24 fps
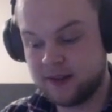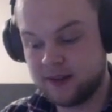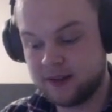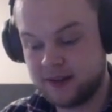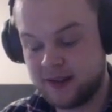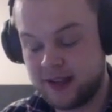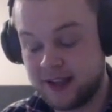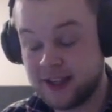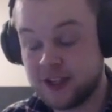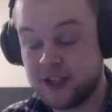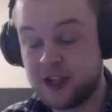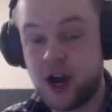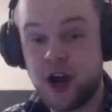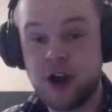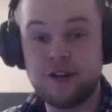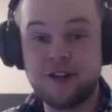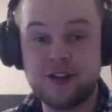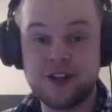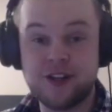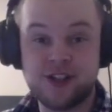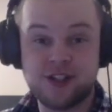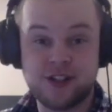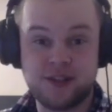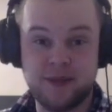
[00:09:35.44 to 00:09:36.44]

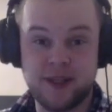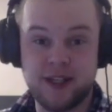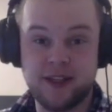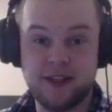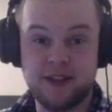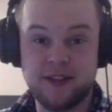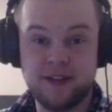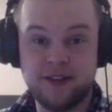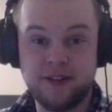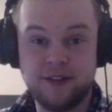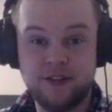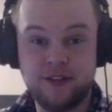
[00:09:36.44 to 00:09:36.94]
encouraged me